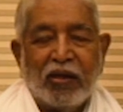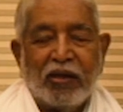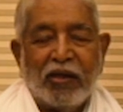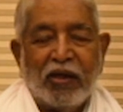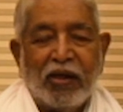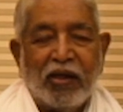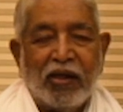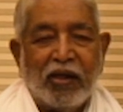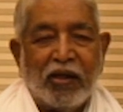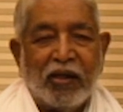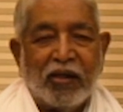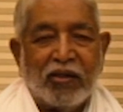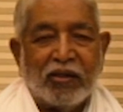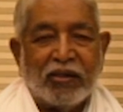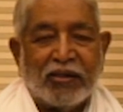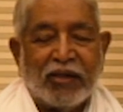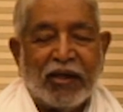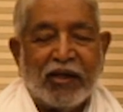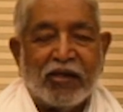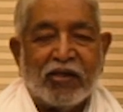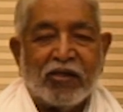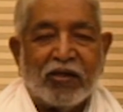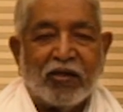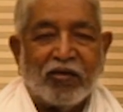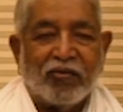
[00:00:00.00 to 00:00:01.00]
The
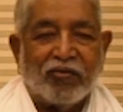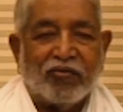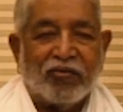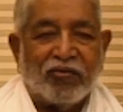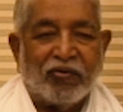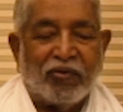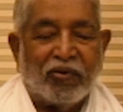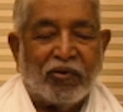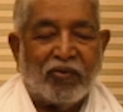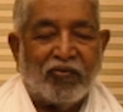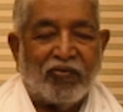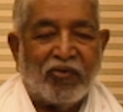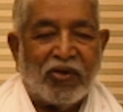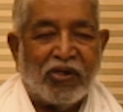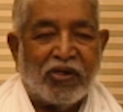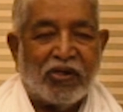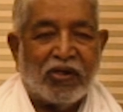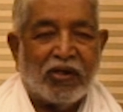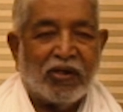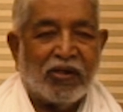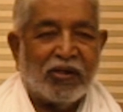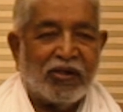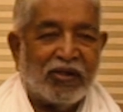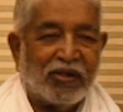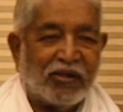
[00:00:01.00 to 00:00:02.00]
sense of
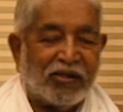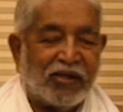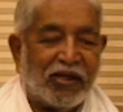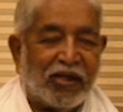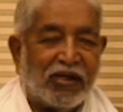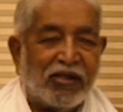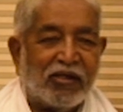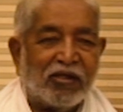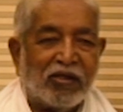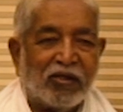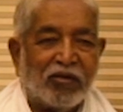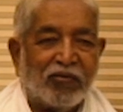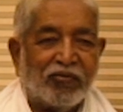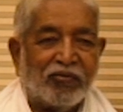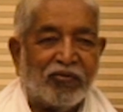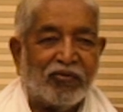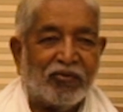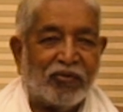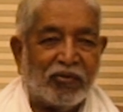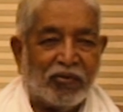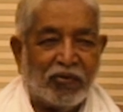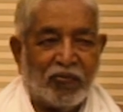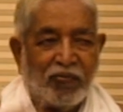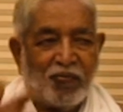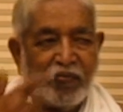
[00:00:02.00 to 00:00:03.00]
vision, the sense of
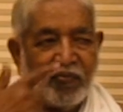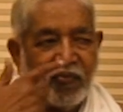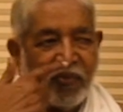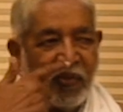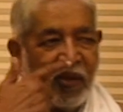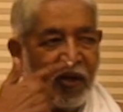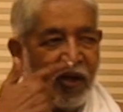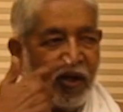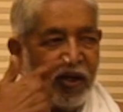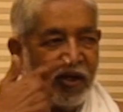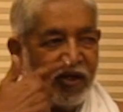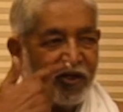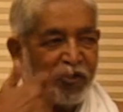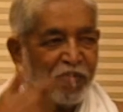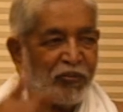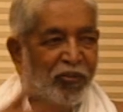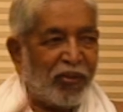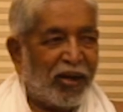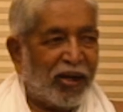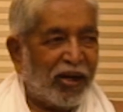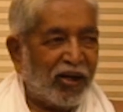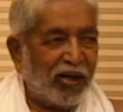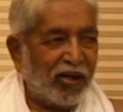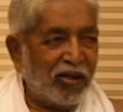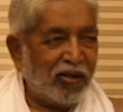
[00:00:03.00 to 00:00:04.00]

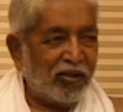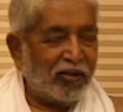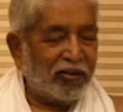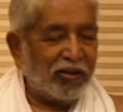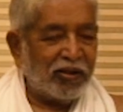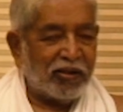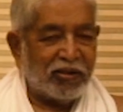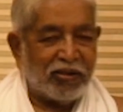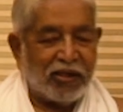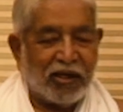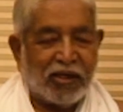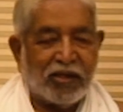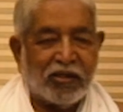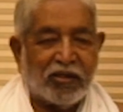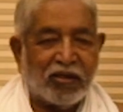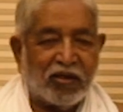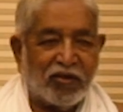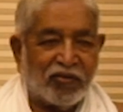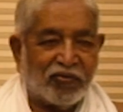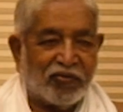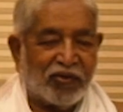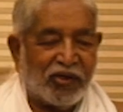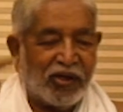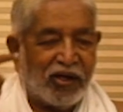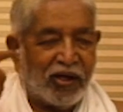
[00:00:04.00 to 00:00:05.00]
smell, the sense
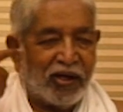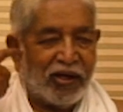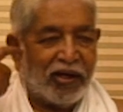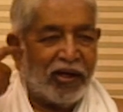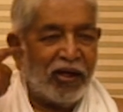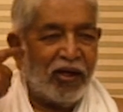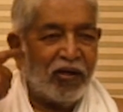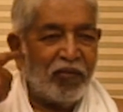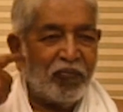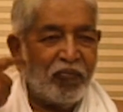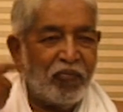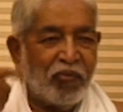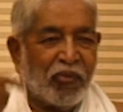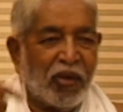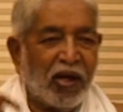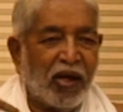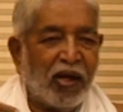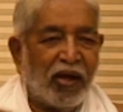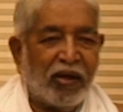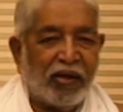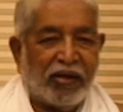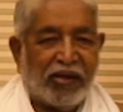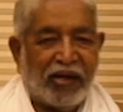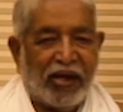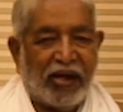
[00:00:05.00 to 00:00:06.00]
of hearing,
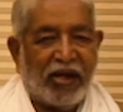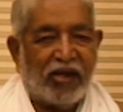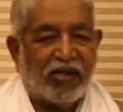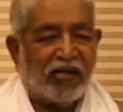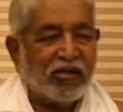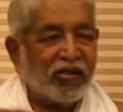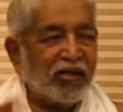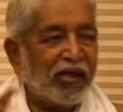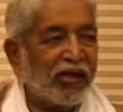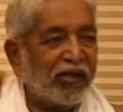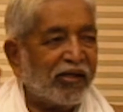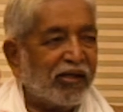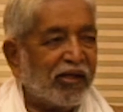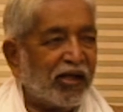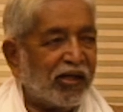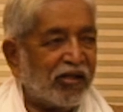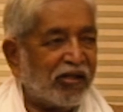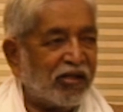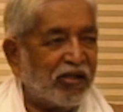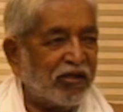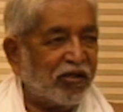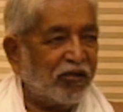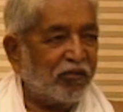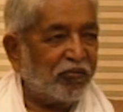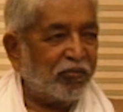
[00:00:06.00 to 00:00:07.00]
taste and
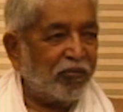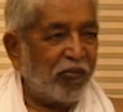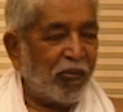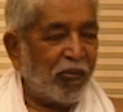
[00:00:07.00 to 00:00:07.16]
touch.